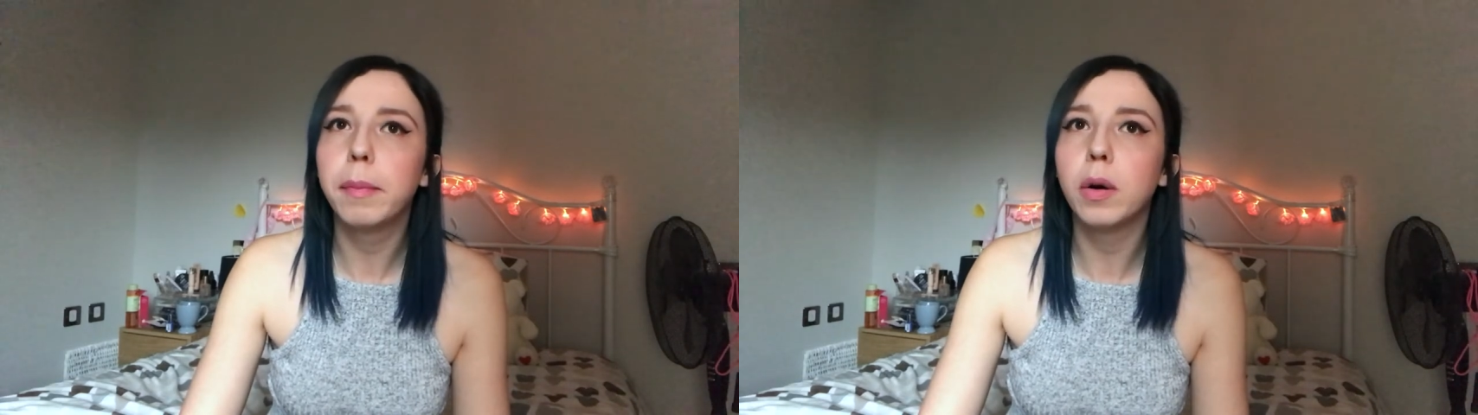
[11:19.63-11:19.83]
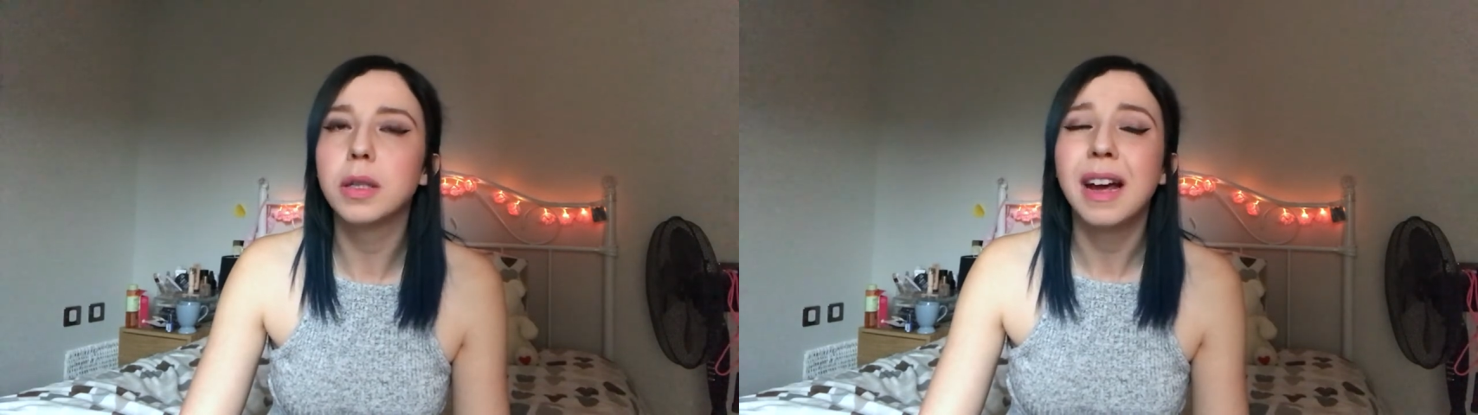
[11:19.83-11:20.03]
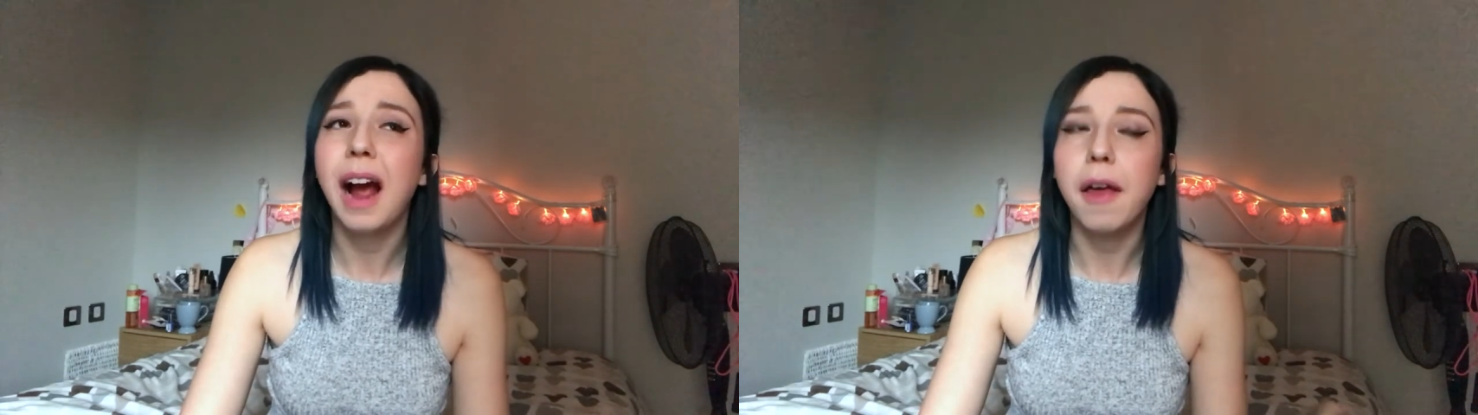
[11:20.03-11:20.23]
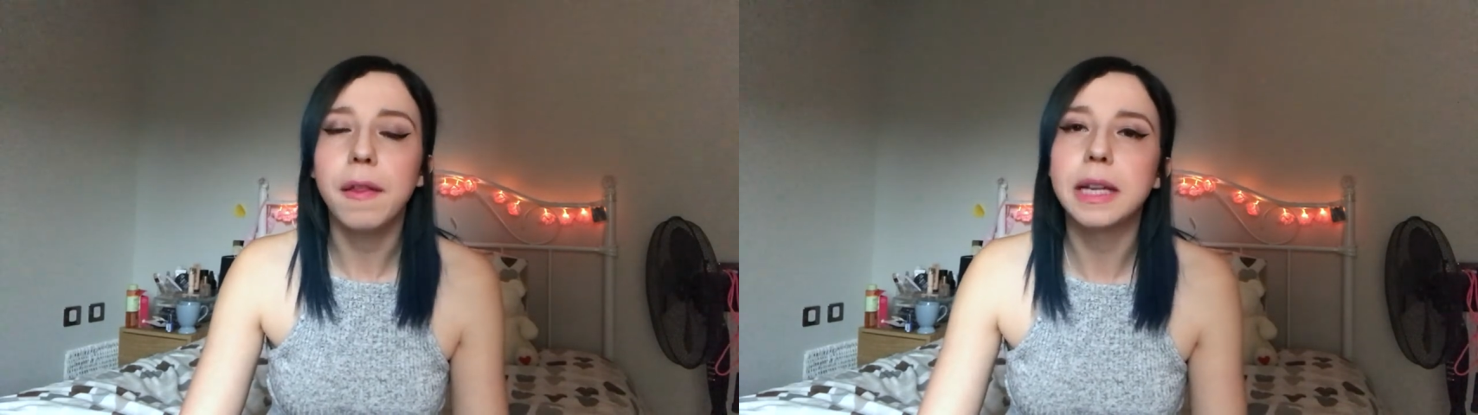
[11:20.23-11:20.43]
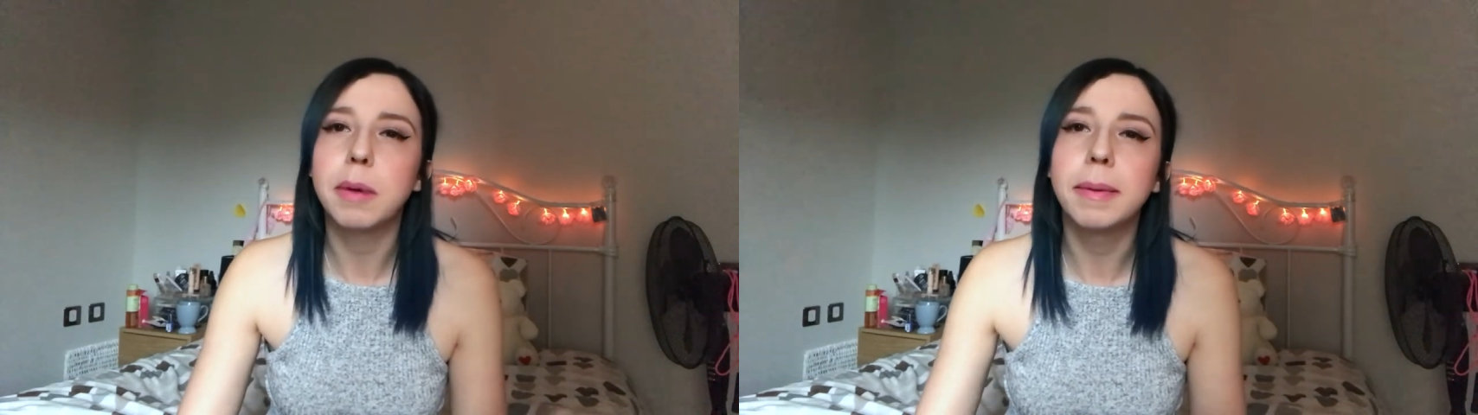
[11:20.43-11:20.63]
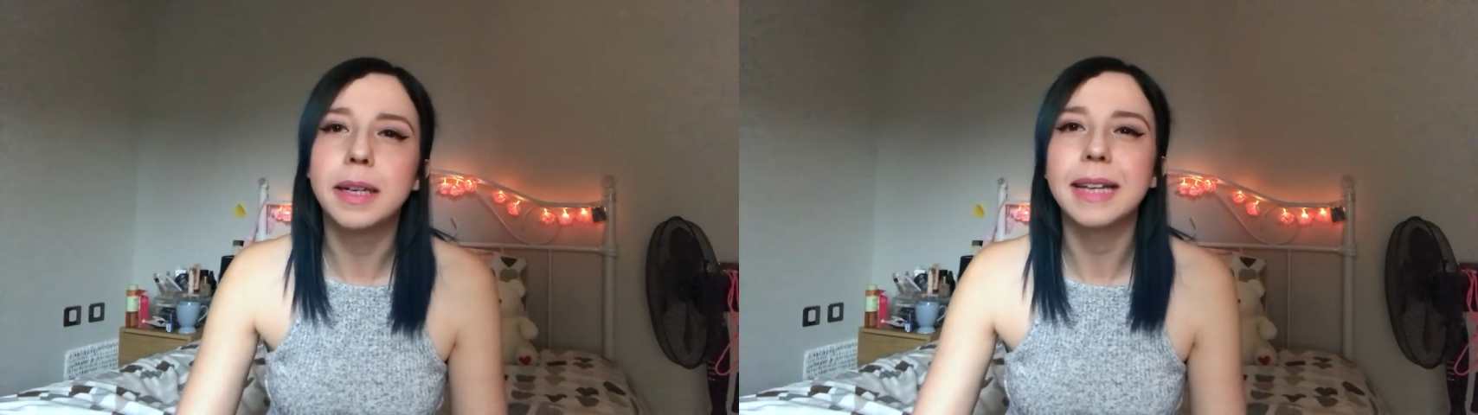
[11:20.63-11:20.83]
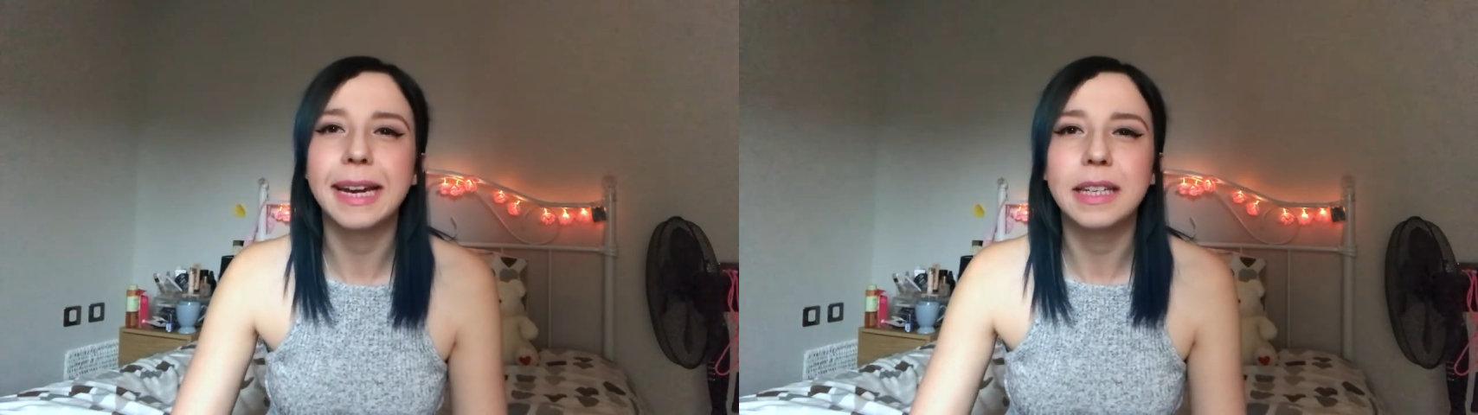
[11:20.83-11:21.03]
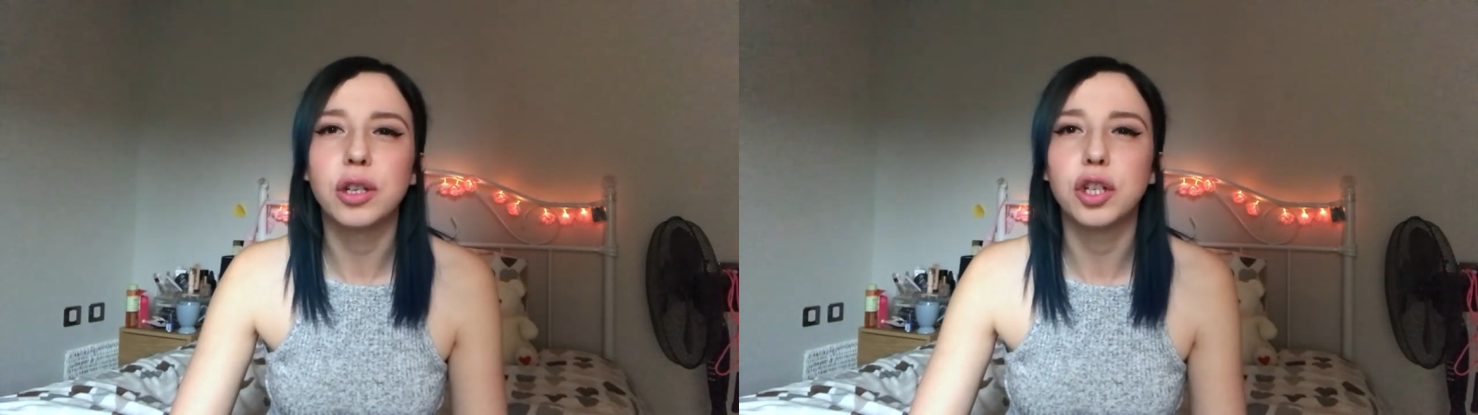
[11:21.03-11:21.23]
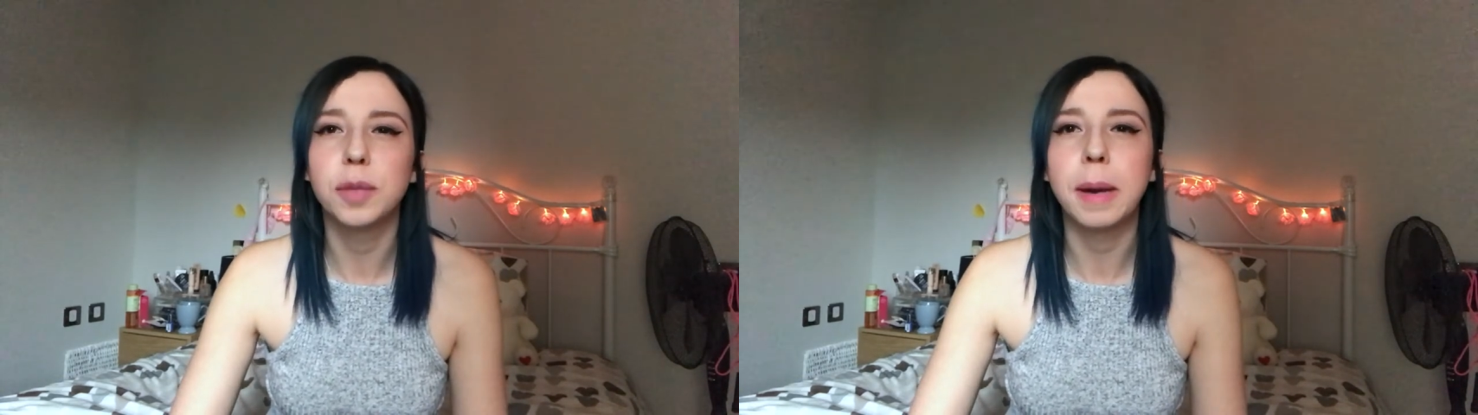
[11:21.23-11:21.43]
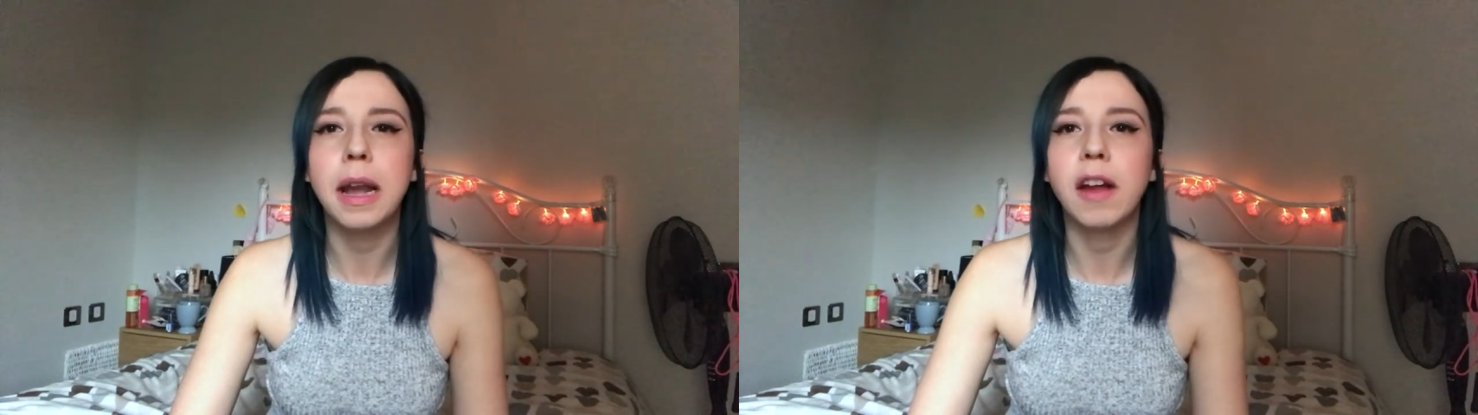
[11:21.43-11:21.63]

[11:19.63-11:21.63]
but I think that's probably because Easter's just been,